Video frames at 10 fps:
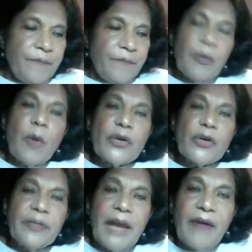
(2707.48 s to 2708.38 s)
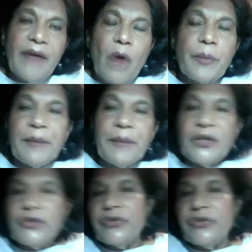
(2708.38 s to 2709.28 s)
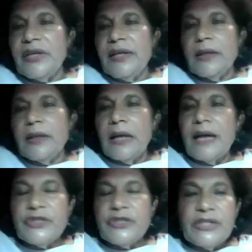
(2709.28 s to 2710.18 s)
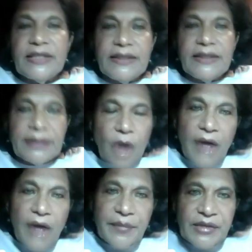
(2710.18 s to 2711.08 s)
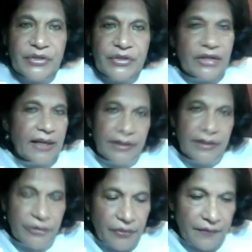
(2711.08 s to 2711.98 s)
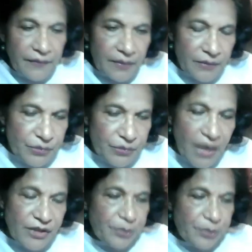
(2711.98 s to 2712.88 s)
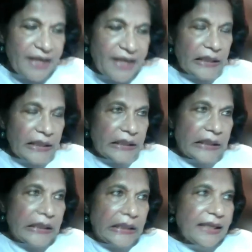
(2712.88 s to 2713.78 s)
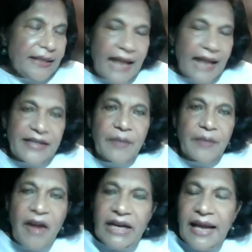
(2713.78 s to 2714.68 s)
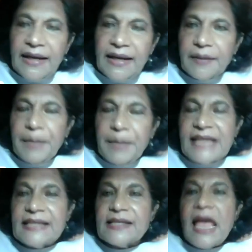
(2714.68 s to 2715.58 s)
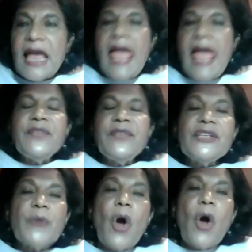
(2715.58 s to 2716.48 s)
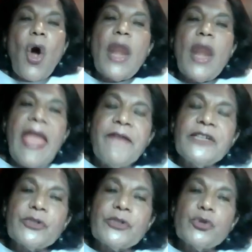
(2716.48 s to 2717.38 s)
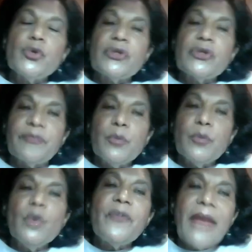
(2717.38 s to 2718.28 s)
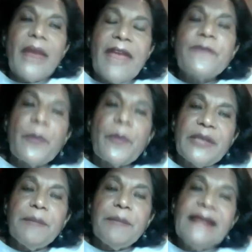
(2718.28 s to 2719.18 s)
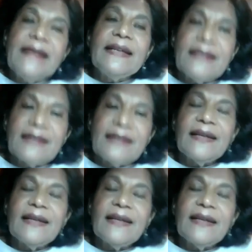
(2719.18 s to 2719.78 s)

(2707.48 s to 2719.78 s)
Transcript: promoted by Raul Prebisch, the Argentinian economist, and was widespread in Latin America and other places. And these were all efforts to sort of move away from the dependent